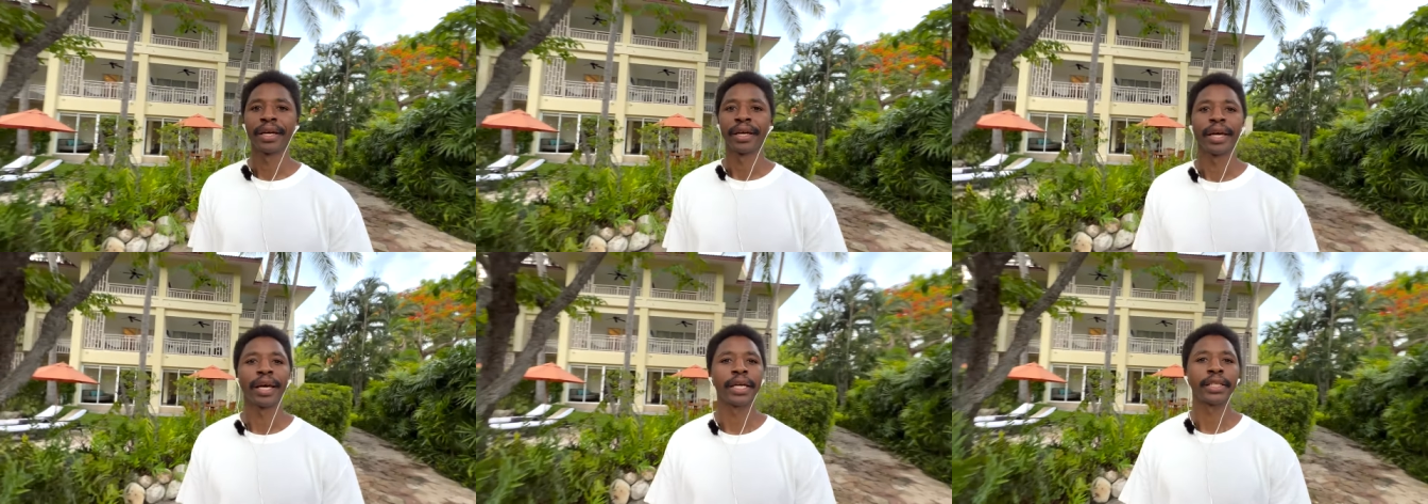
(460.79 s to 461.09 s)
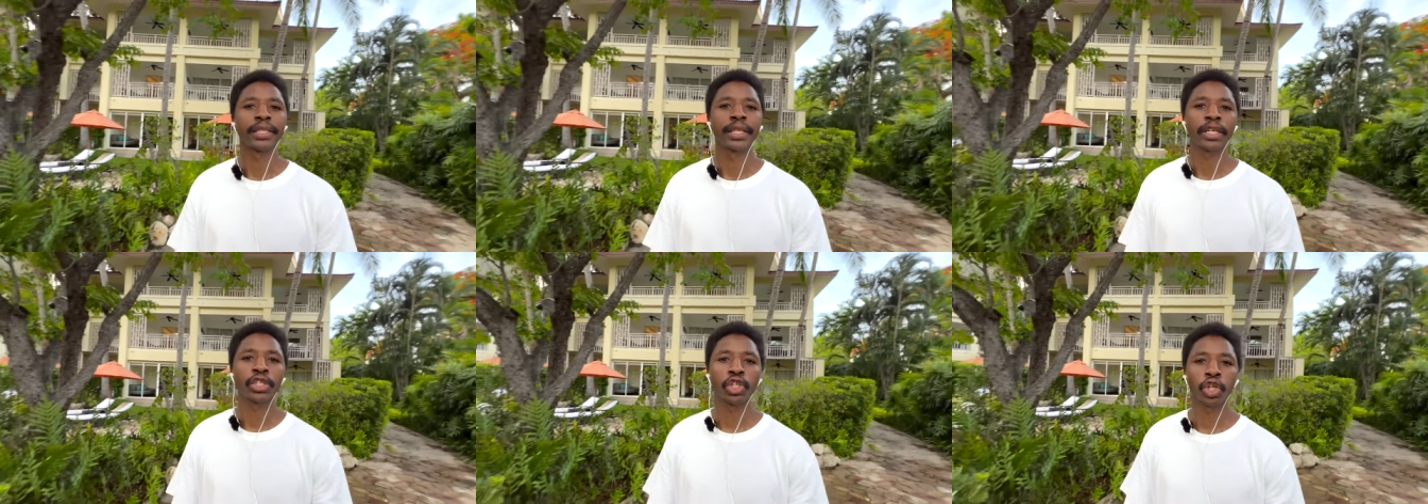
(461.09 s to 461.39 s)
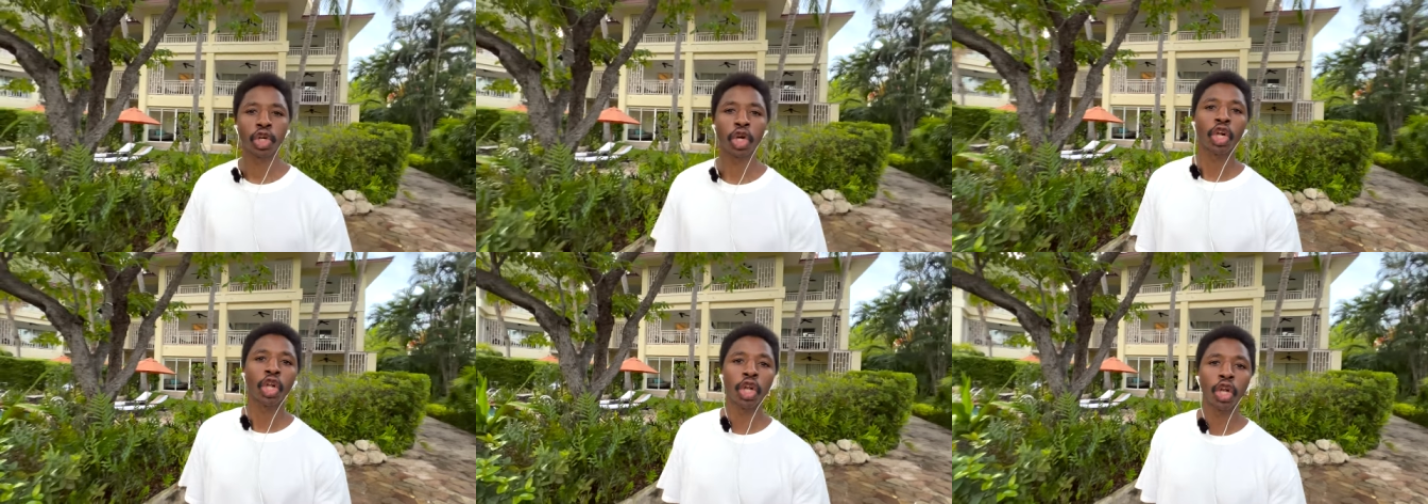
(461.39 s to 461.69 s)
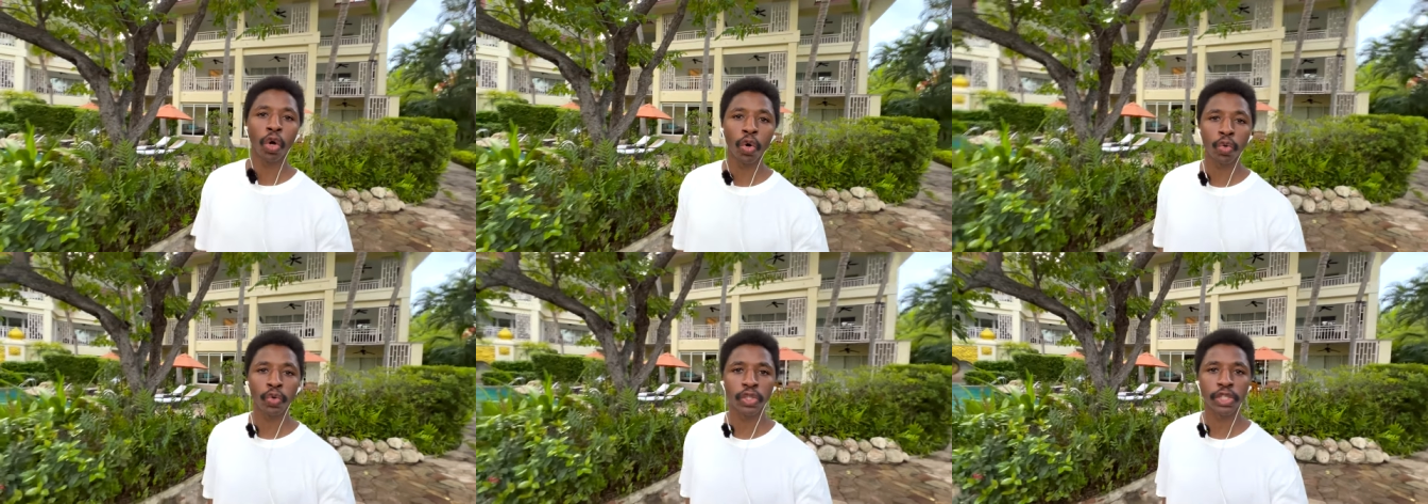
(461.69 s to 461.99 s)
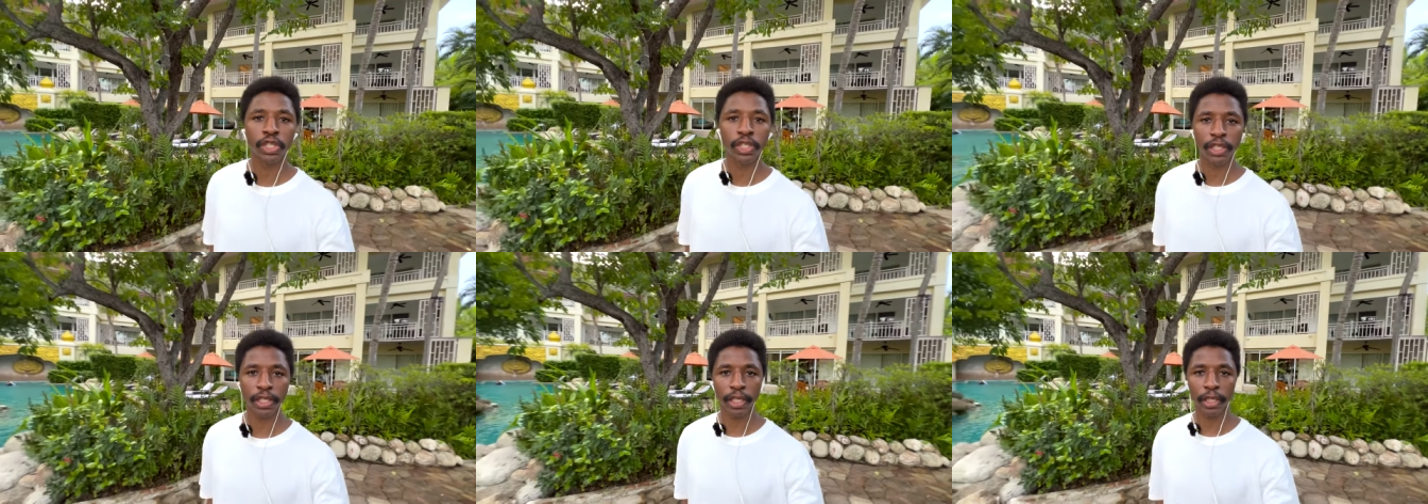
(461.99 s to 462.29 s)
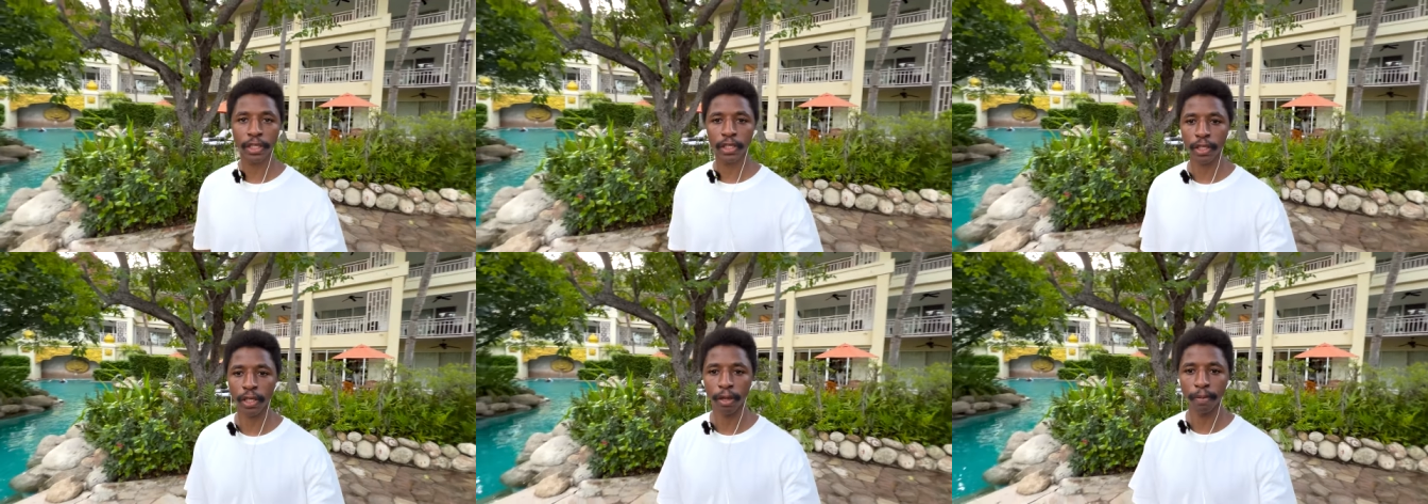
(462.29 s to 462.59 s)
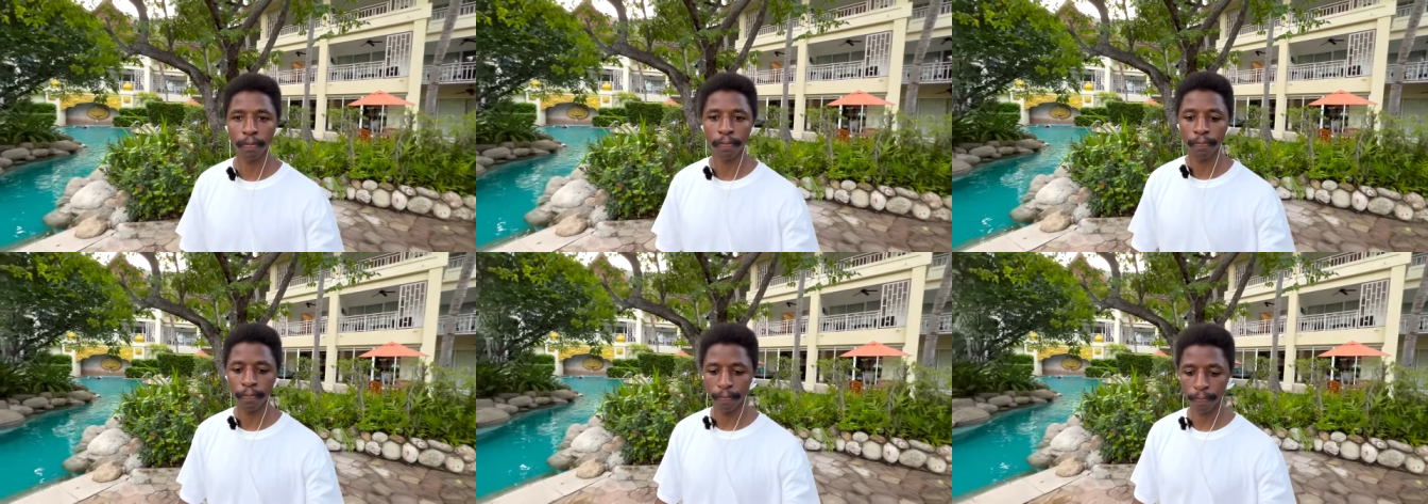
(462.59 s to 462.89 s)
it's such a closed
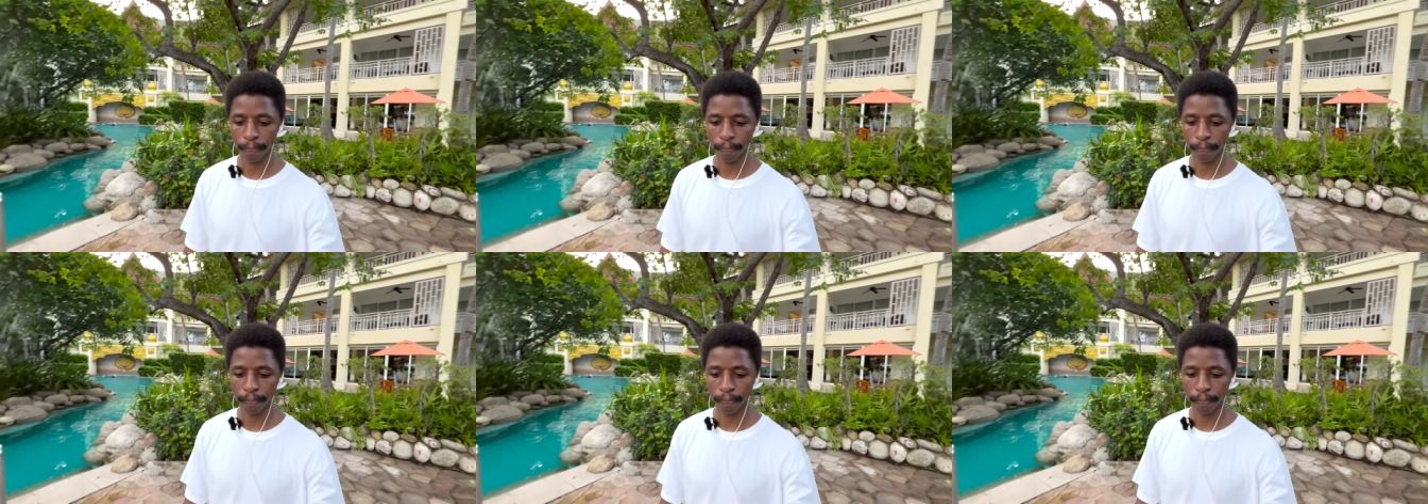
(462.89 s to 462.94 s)
system,